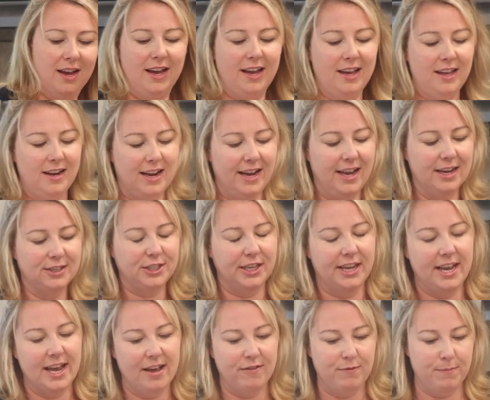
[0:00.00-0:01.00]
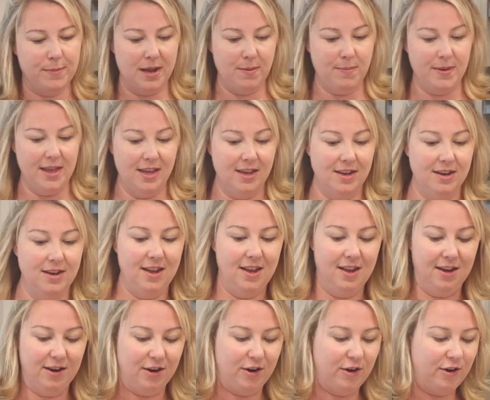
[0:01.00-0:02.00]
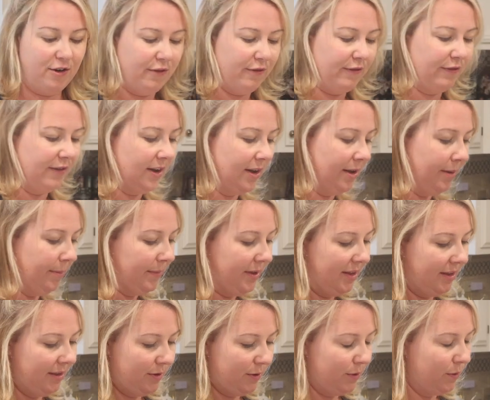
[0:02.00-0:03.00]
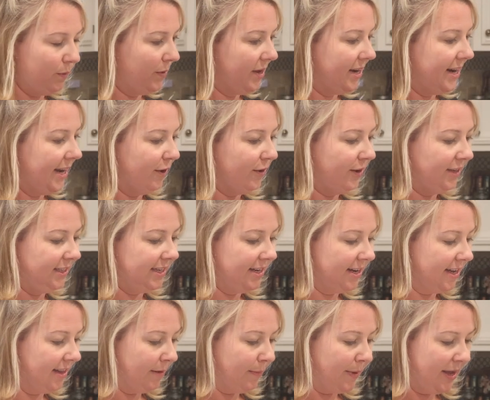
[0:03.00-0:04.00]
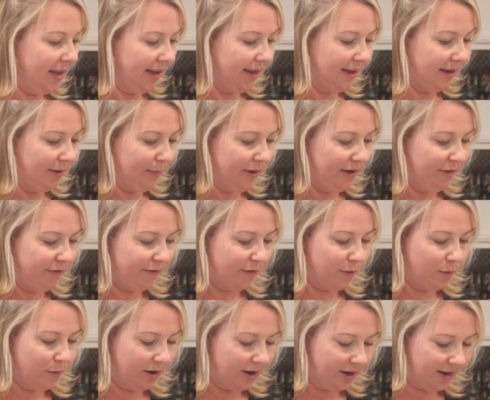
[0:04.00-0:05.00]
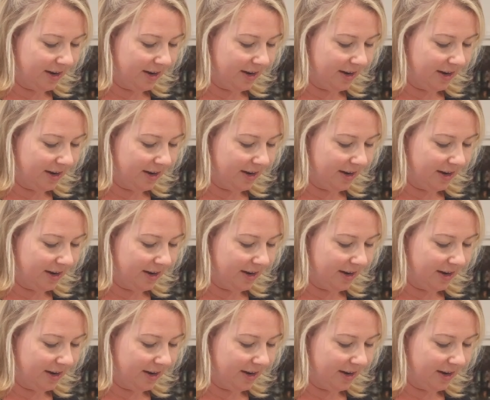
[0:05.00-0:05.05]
And I actually have my bacon here from when I cooked it on the pan before.